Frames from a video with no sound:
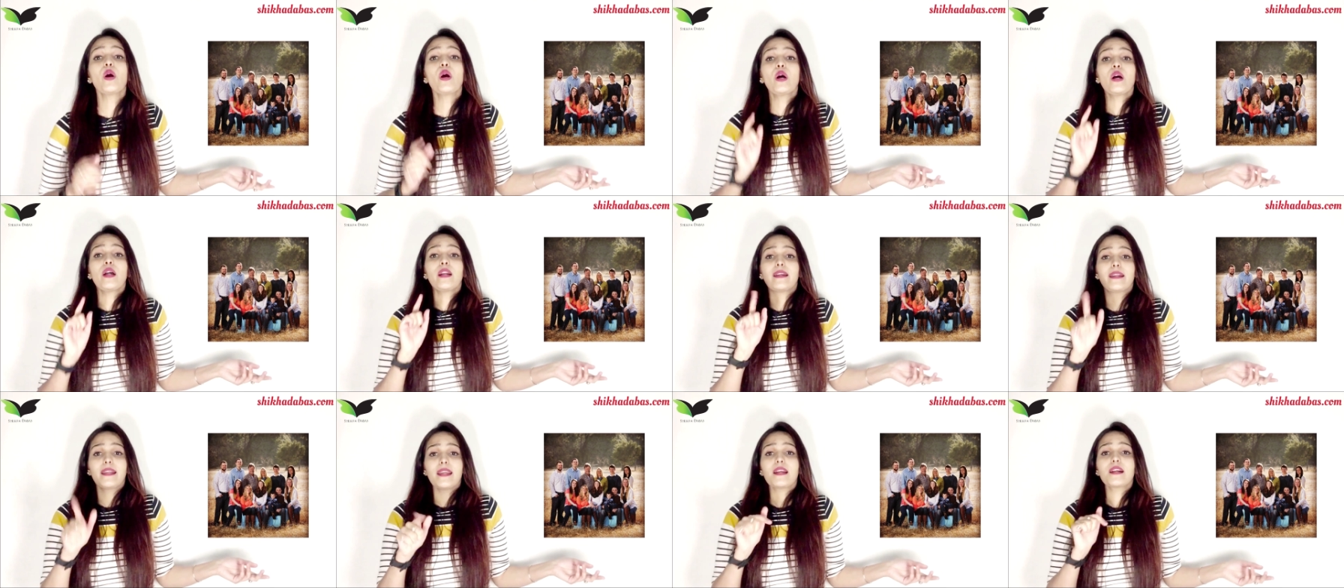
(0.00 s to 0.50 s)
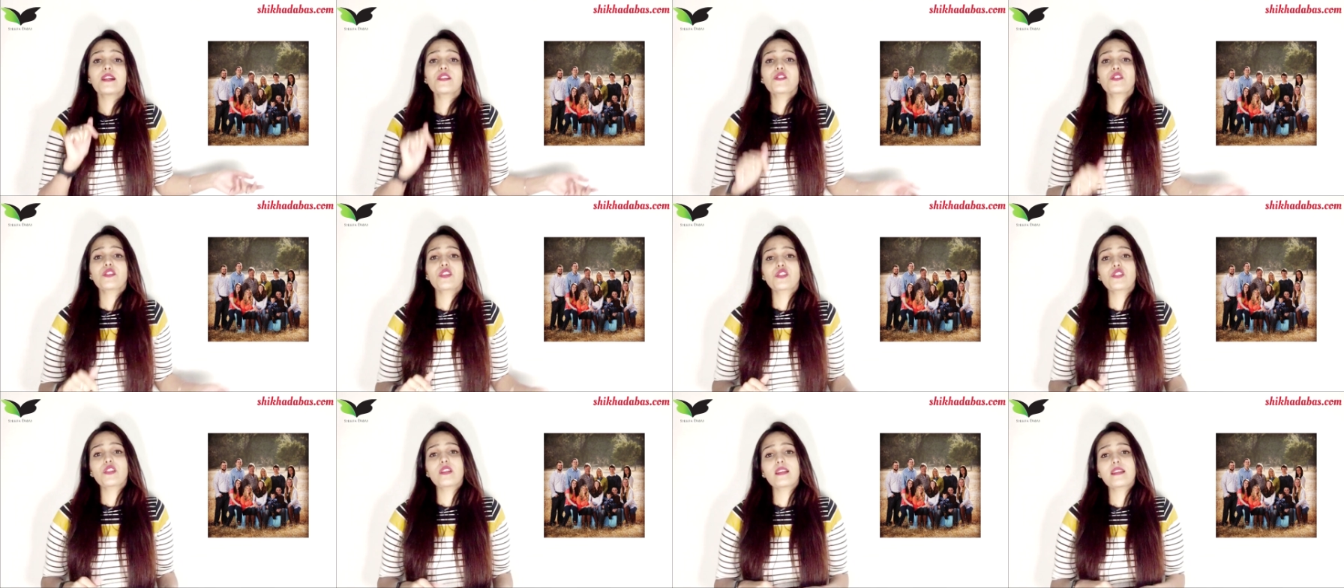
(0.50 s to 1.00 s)

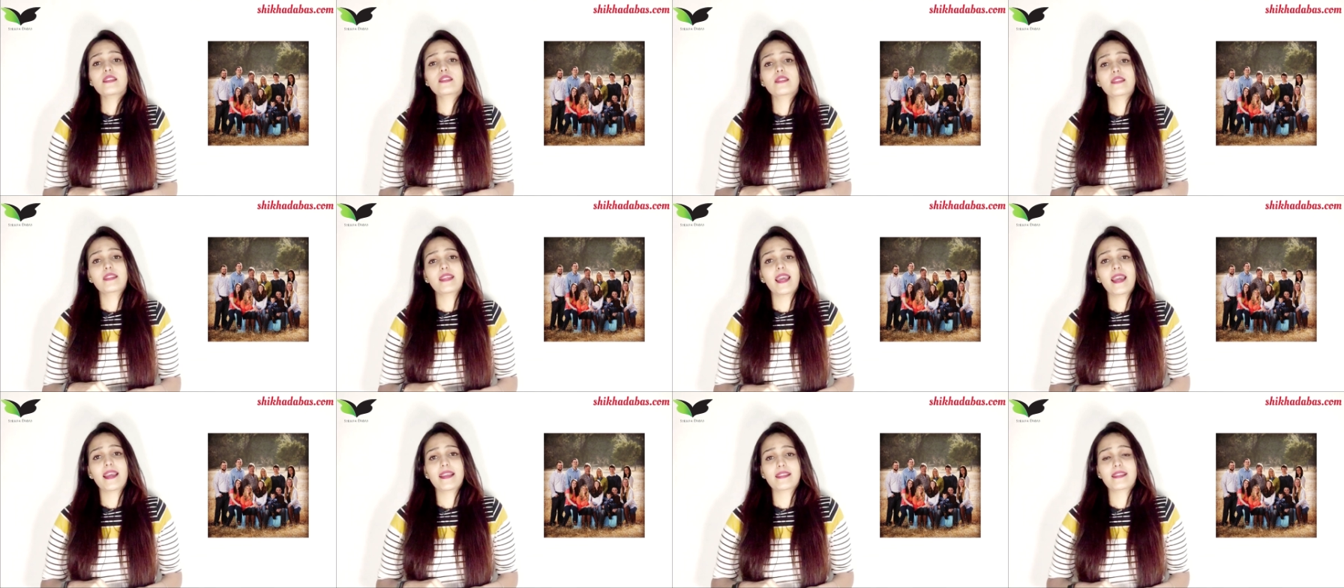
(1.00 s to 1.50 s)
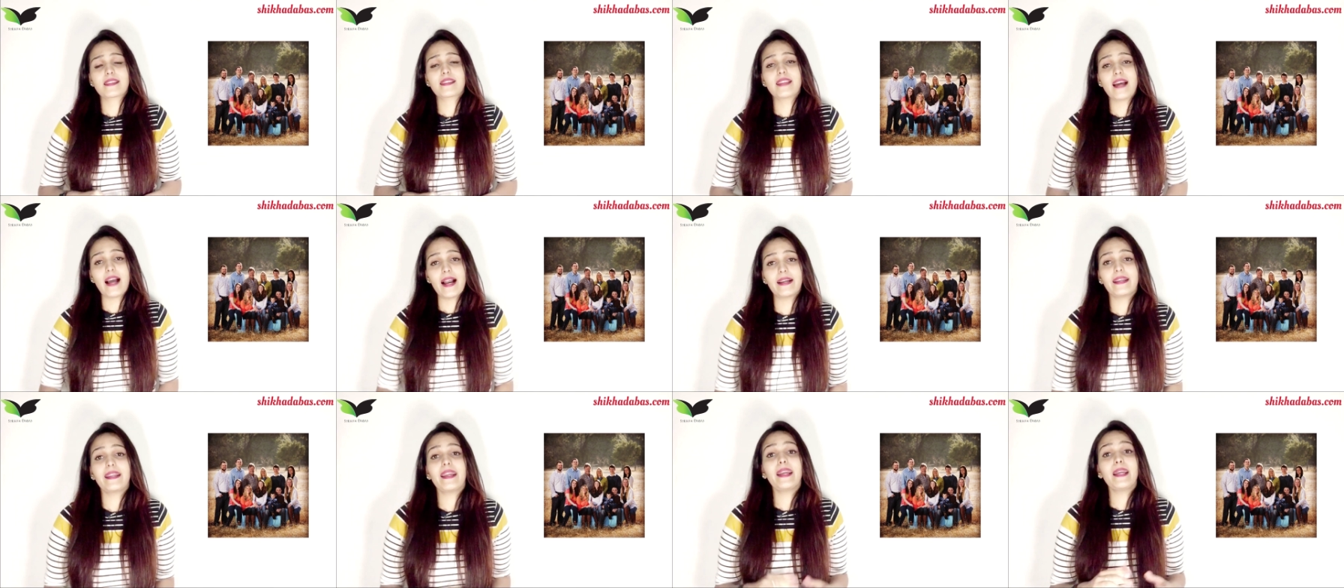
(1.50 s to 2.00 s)
deconstructionist says
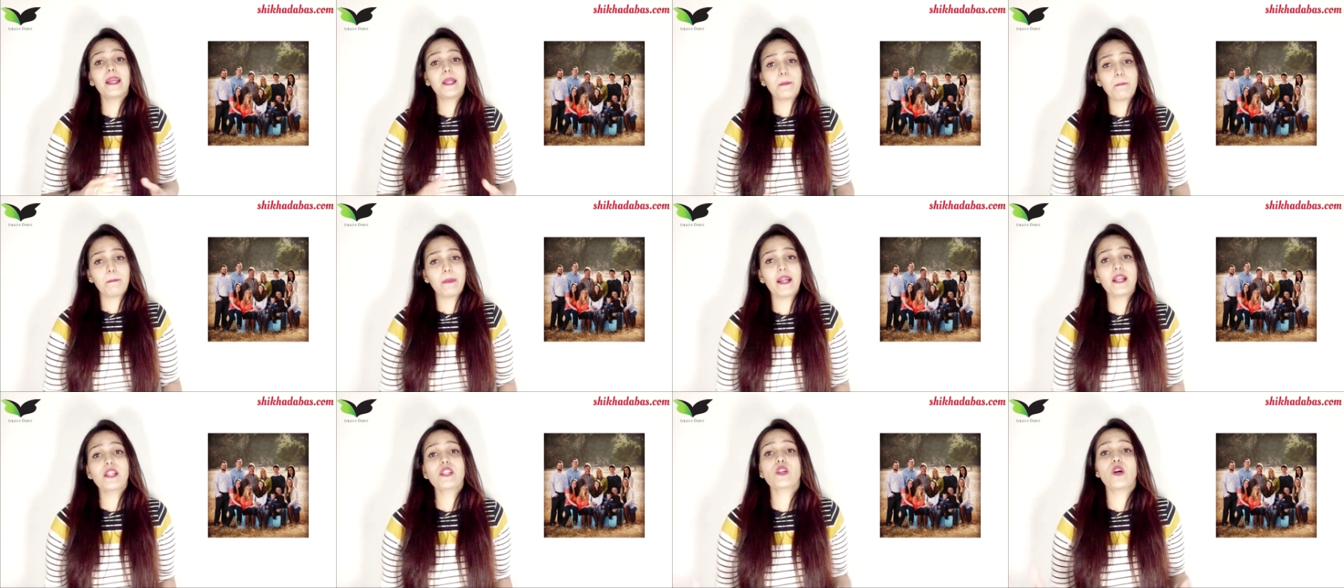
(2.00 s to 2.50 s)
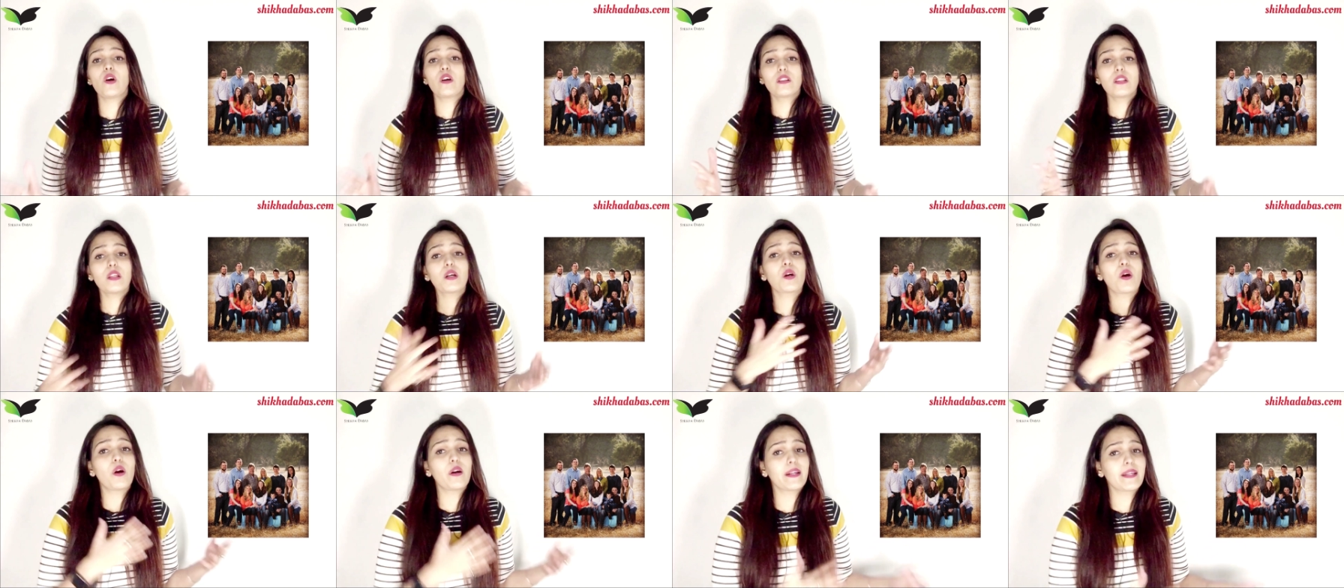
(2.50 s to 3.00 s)
that it depends on the
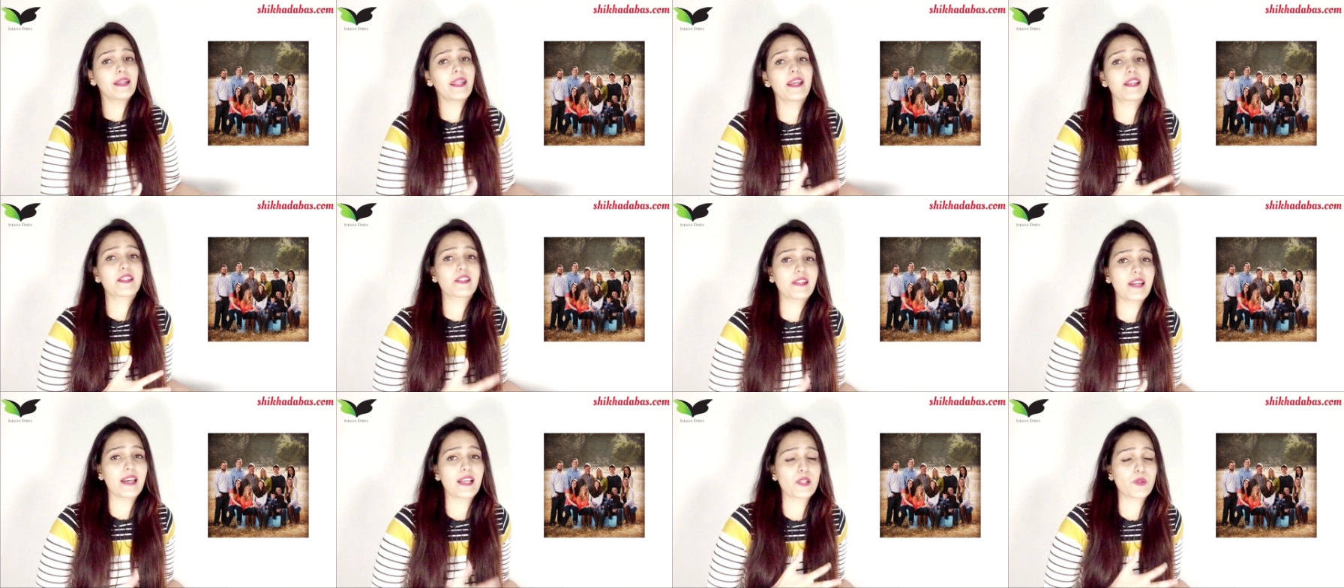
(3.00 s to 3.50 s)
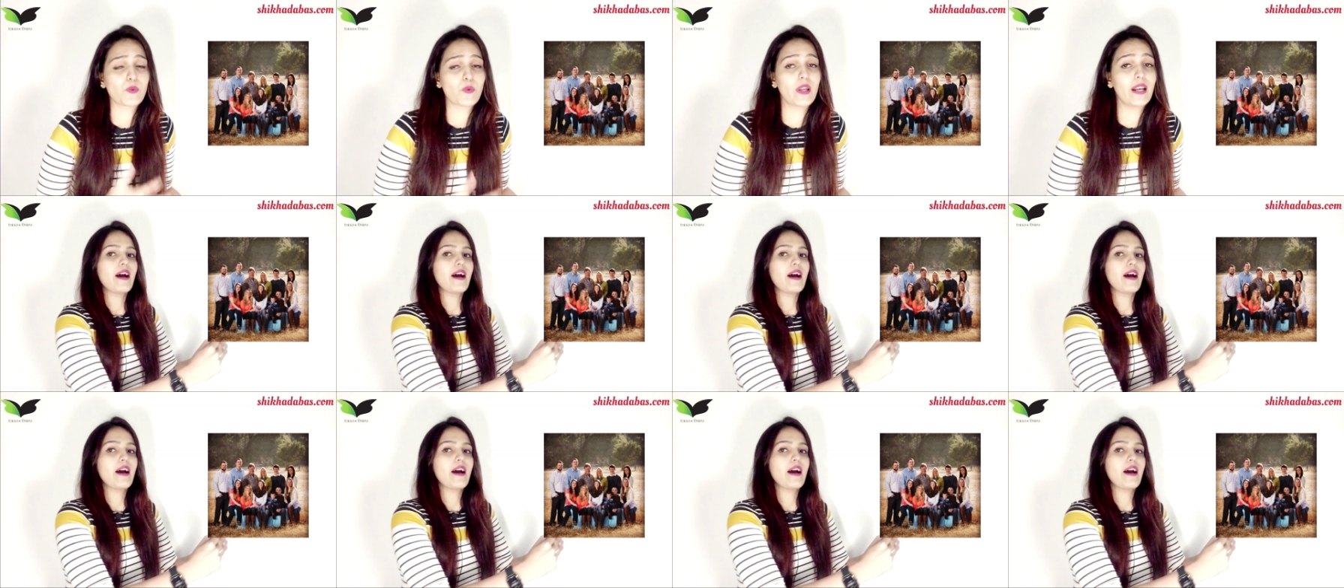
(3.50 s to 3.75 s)
context as well